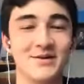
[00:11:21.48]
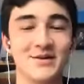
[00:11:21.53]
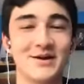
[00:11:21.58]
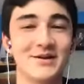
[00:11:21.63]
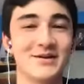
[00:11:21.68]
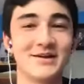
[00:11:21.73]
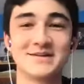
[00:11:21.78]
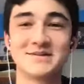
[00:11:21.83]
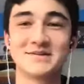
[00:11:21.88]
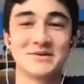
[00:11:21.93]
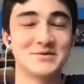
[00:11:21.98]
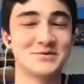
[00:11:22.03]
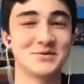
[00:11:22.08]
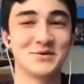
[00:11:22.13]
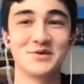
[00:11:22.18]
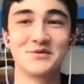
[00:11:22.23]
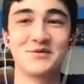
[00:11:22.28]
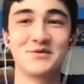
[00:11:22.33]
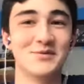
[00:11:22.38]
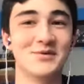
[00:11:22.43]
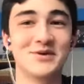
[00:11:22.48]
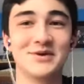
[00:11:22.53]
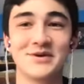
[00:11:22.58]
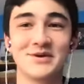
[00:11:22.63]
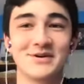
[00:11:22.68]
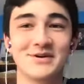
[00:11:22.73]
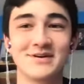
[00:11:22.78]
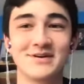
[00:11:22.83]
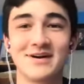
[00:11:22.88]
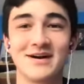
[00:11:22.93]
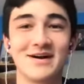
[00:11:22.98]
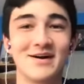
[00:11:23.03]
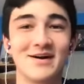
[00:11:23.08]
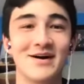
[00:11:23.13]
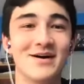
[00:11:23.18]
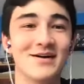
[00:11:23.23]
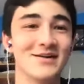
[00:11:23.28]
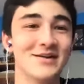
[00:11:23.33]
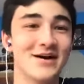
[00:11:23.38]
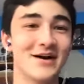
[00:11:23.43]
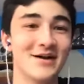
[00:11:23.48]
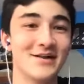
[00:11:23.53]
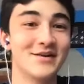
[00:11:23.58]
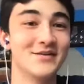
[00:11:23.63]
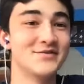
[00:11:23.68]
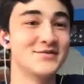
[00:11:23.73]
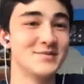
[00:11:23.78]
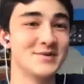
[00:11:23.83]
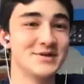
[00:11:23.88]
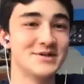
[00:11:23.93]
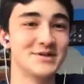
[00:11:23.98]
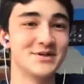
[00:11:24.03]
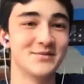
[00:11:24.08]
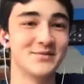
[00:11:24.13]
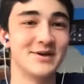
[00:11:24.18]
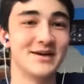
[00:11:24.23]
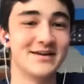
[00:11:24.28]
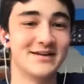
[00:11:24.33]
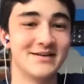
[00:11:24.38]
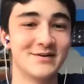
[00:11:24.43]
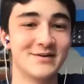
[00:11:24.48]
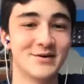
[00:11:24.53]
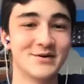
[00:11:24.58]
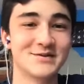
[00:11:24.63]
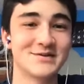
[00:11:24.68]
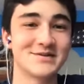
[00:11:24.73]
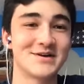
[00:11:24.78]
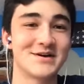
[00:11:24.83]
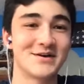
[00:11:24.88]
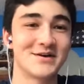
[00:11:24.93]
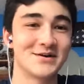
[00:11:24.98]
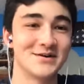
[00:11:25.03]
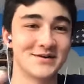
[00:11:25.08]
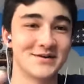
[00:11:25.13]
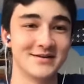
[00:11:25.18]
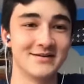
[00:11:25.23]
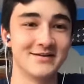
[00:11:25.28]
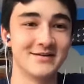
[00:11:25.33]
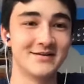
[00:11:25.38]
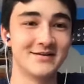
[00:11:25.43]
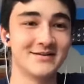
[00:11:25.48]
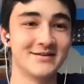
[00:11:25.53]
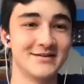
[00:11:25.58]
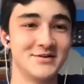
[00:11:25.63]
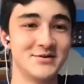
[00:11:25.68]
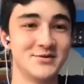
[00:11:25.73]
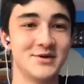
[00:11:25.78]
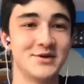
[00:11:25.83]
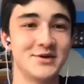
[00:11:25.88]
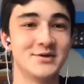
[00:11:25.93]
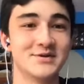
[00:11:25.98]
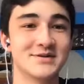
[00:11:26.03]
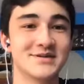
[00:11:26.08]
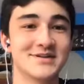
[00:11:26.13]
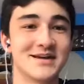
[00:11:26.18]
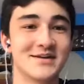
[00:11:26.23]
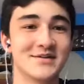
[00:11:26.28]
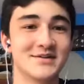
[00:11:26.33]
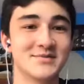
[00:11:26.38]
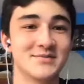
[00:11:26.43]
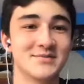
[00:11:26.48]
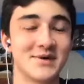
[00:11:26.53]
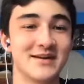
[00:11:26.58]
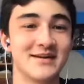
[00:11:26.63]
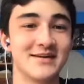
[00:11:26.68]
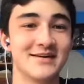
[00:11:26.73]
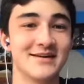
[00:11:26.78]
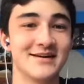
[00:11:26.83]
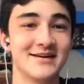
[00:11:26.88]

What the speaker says: of that sounds really familiar. I love speech and debate, and you're also talking to two Eagle Scouts, Mikey and I.